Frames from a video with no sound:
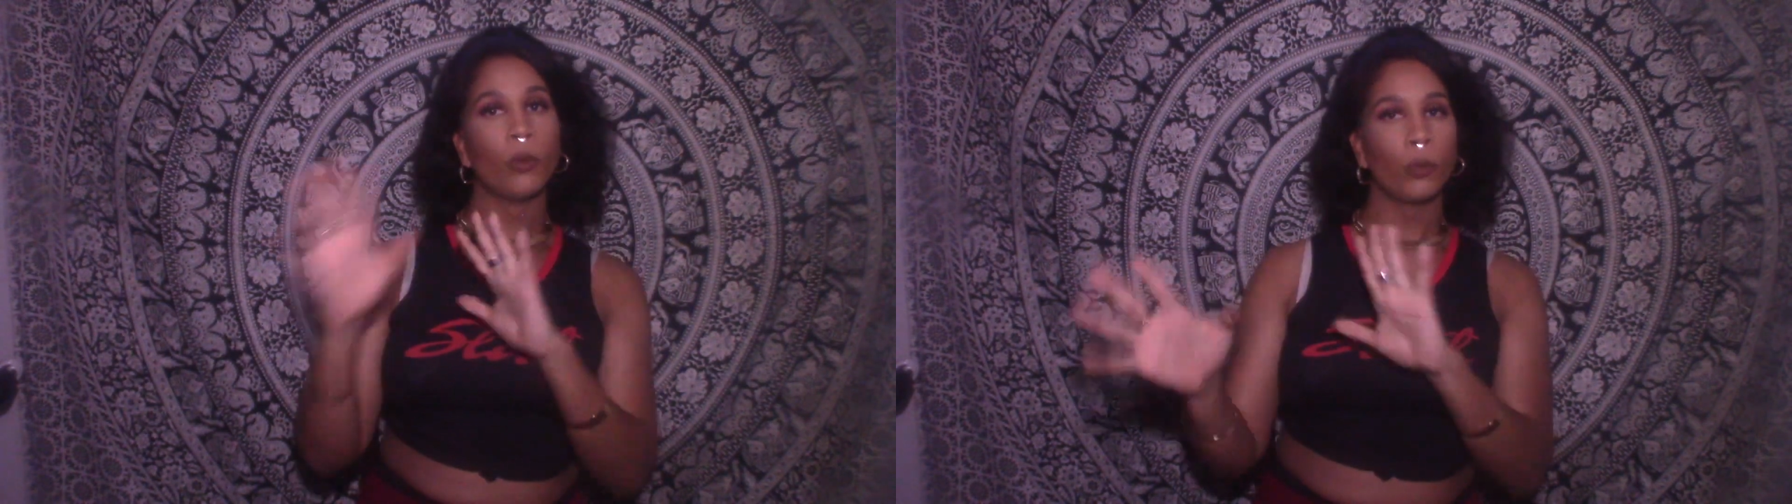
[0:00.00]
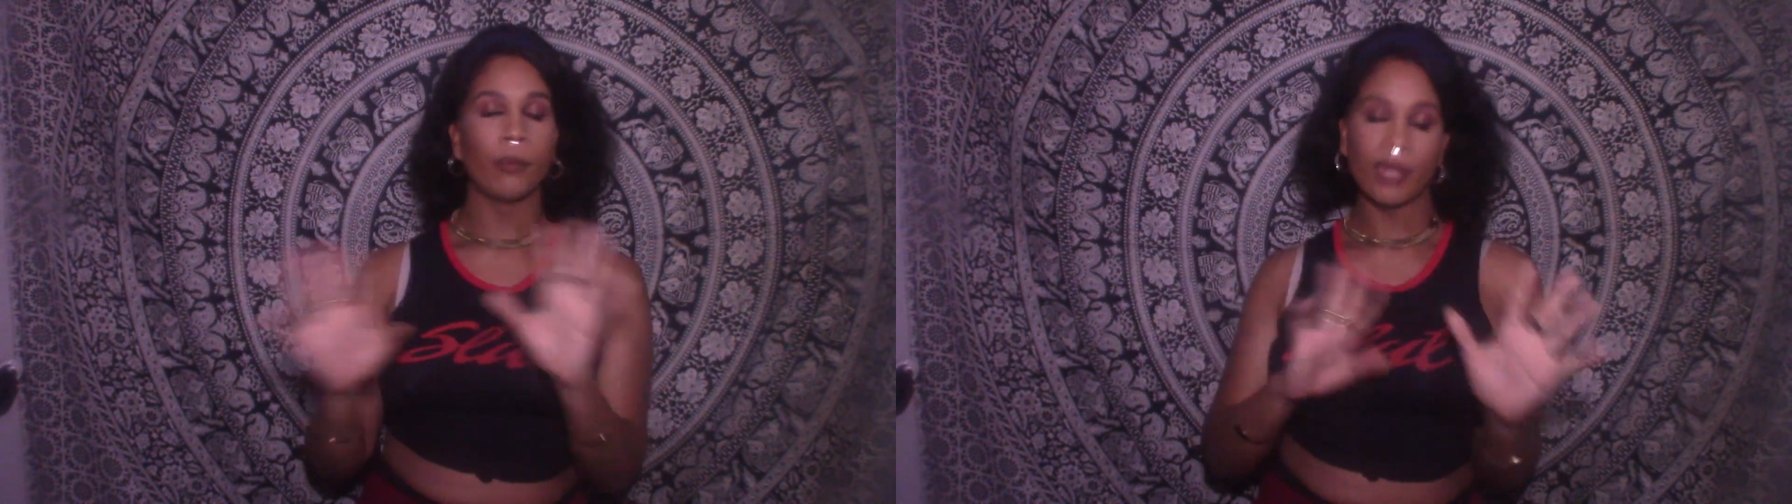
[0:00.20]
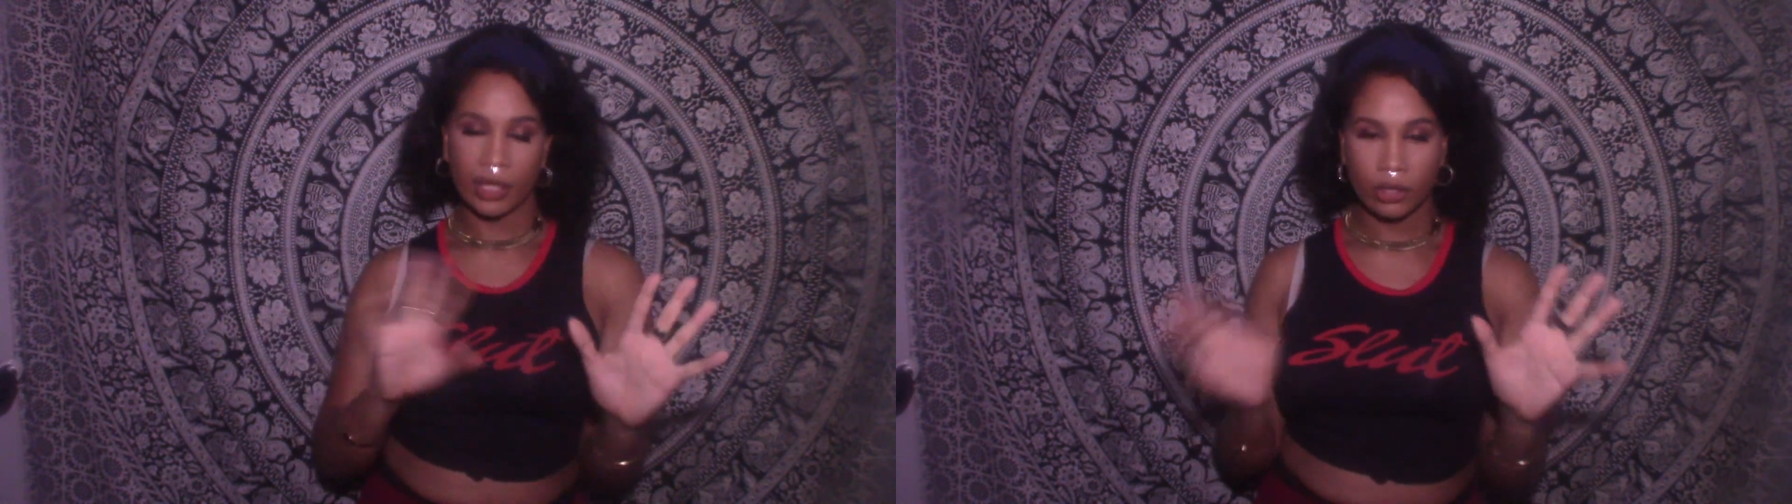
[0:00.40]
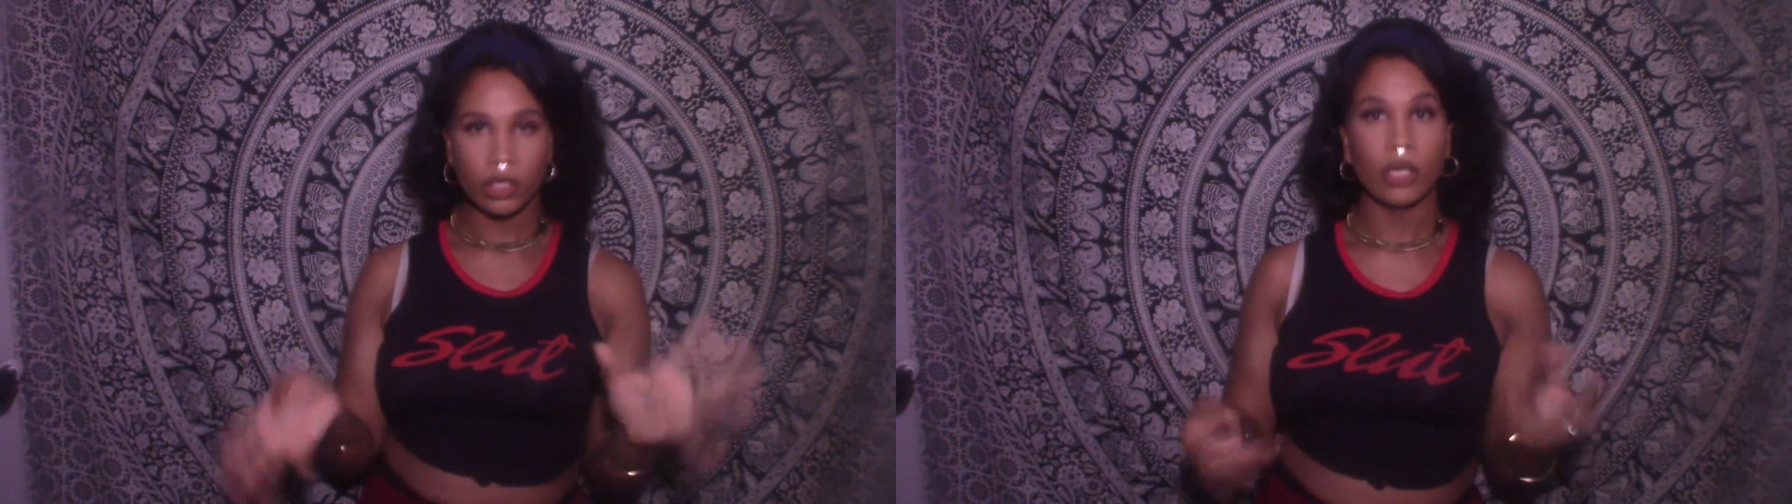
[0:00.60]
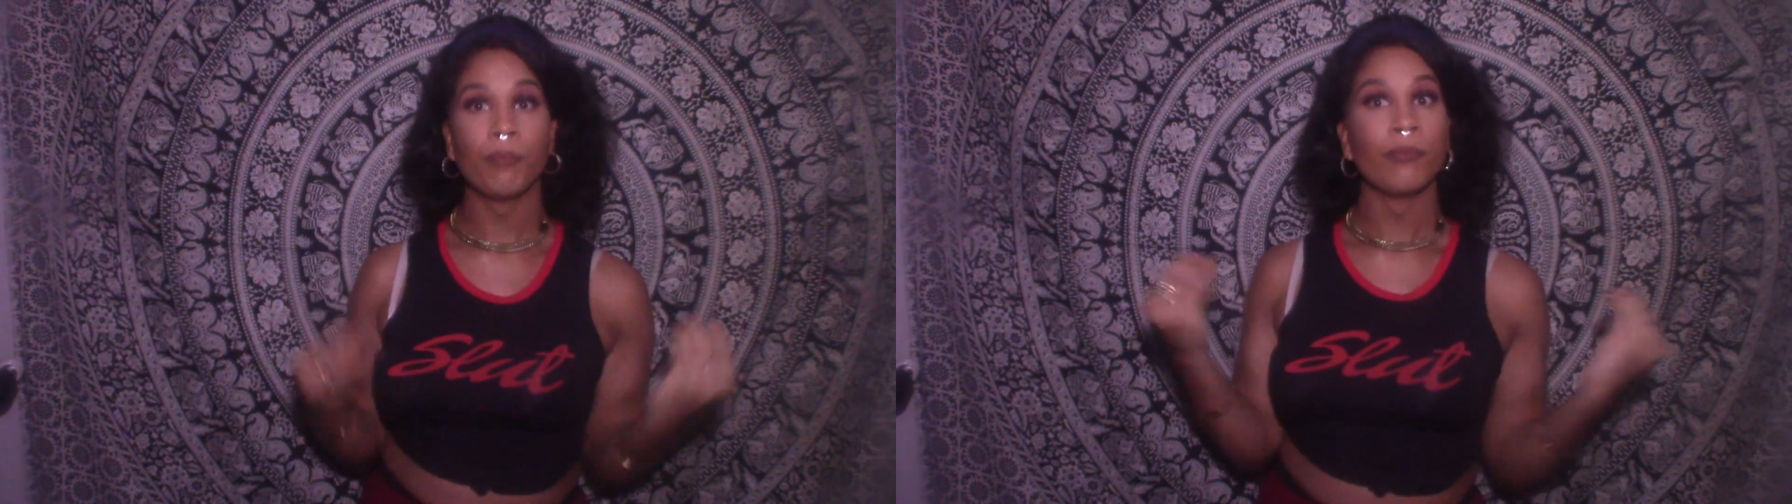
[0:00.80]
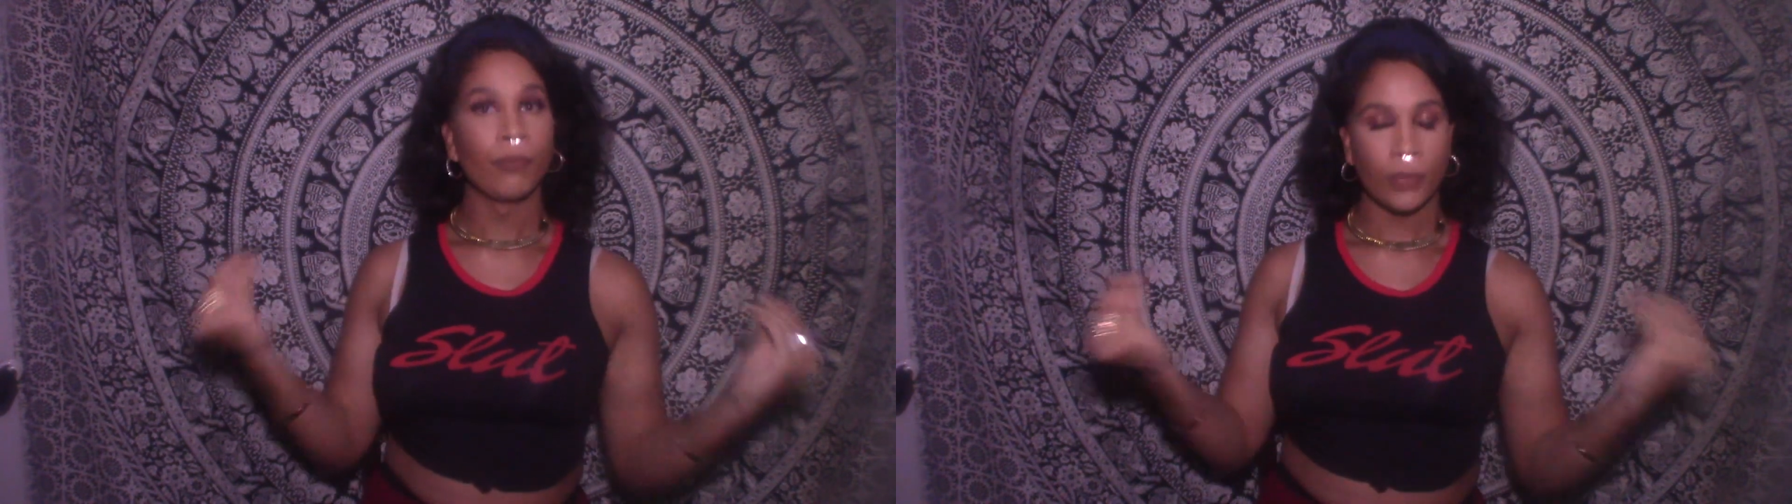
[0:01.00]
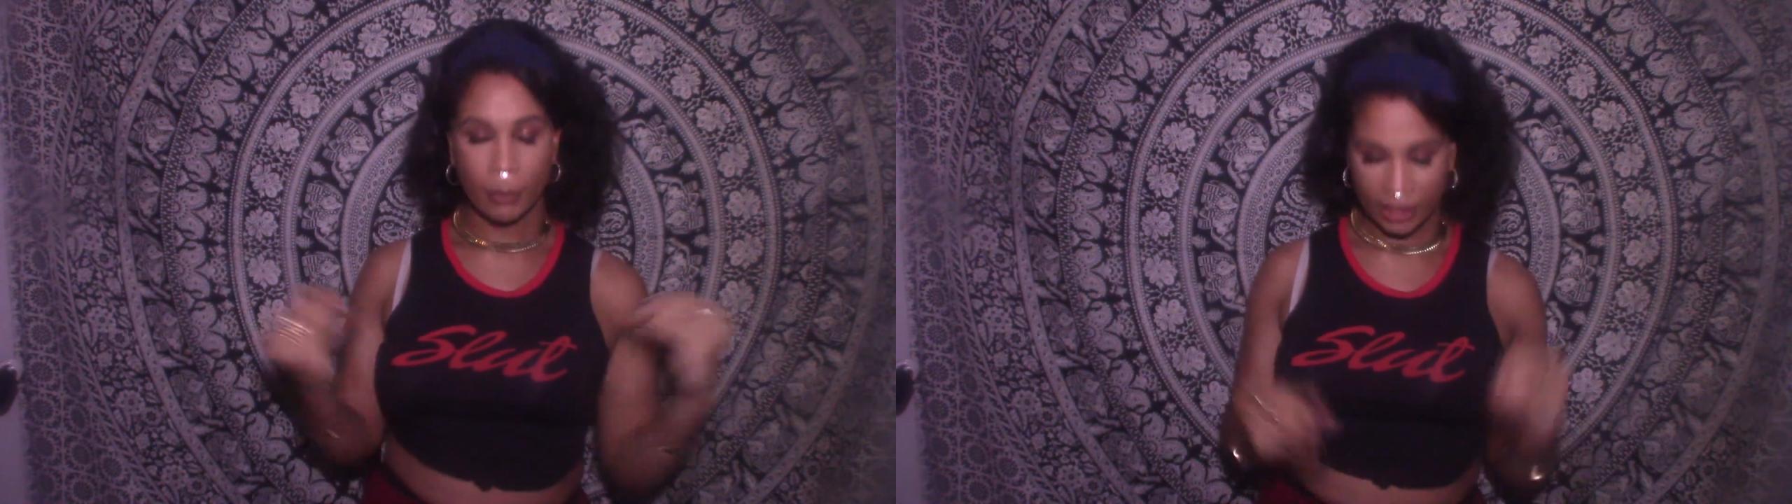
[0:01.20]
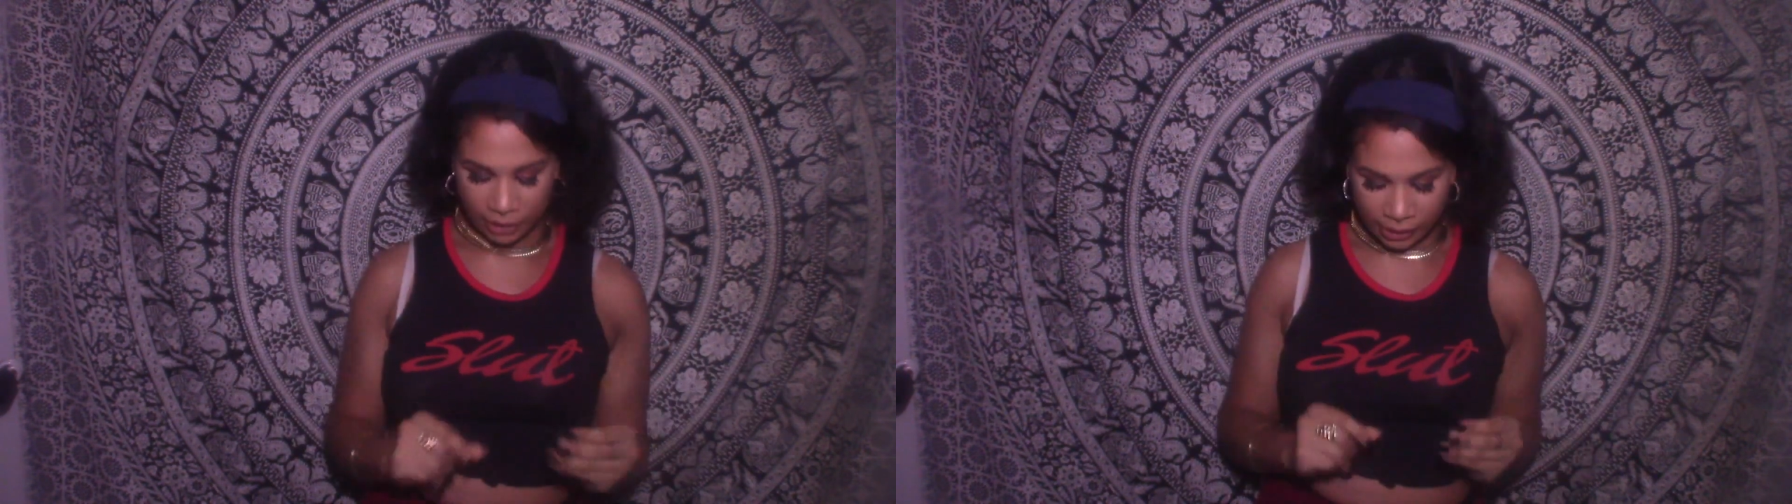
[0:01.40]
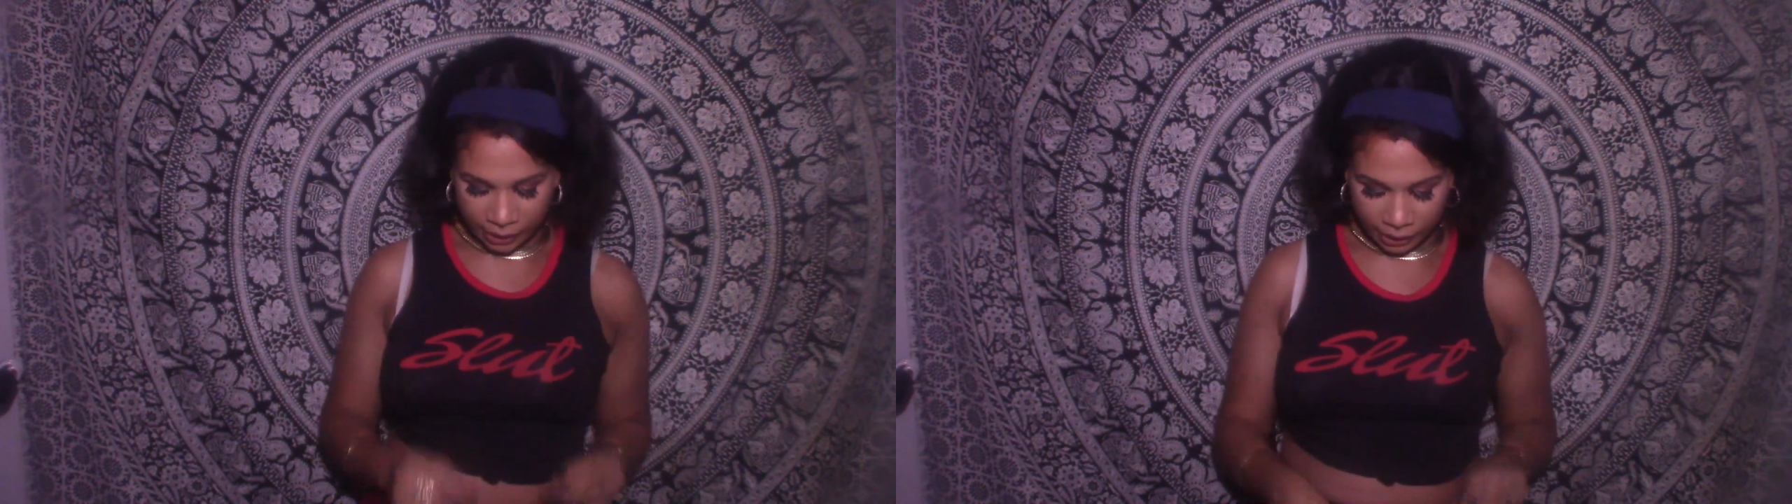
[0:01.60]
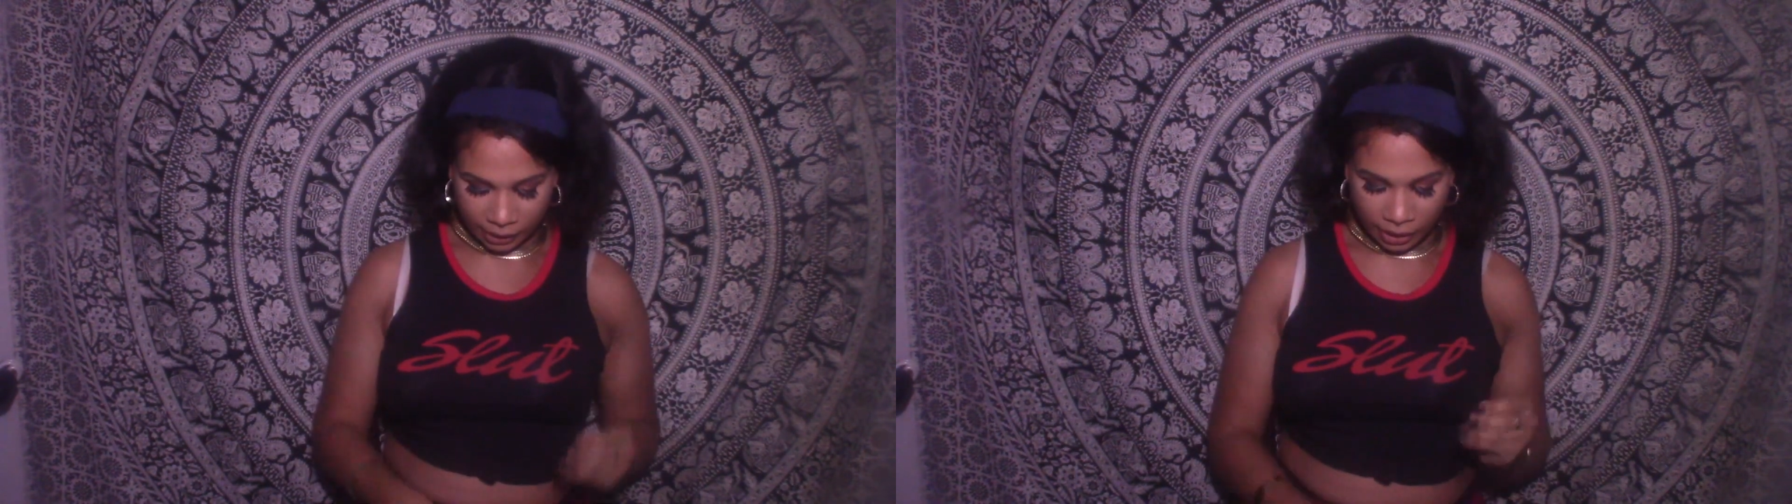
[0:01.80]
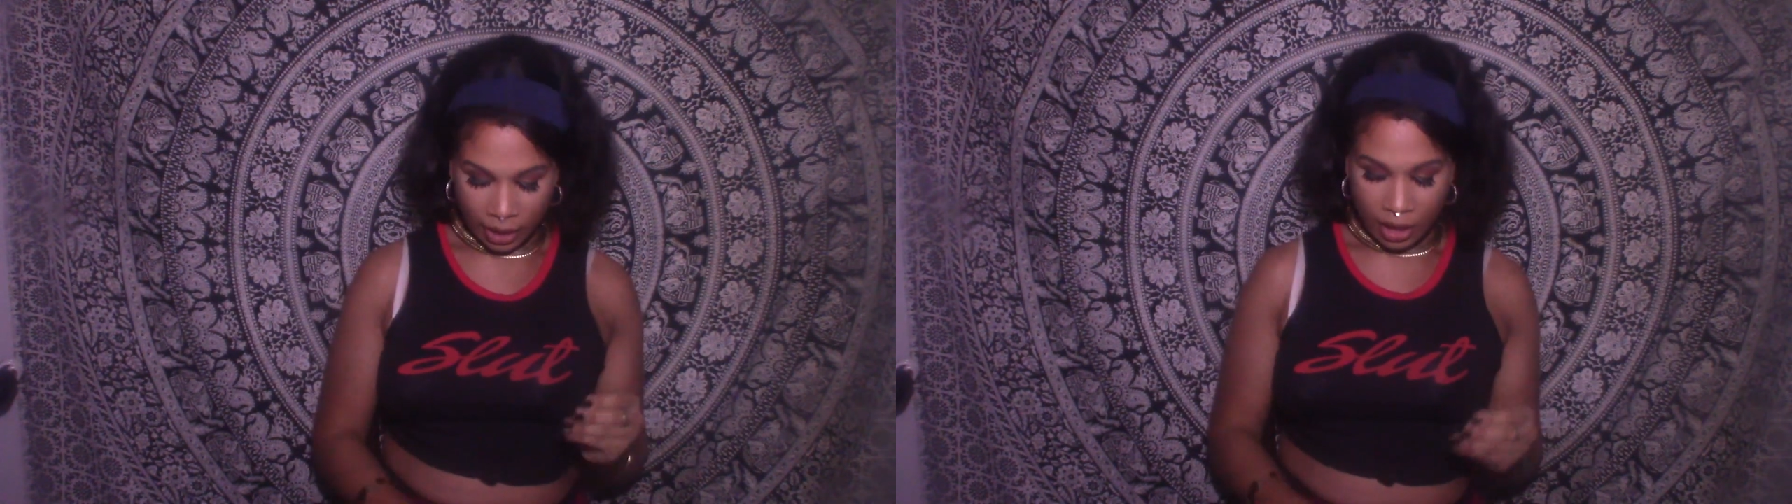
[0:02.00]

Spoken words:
would be, the best idea.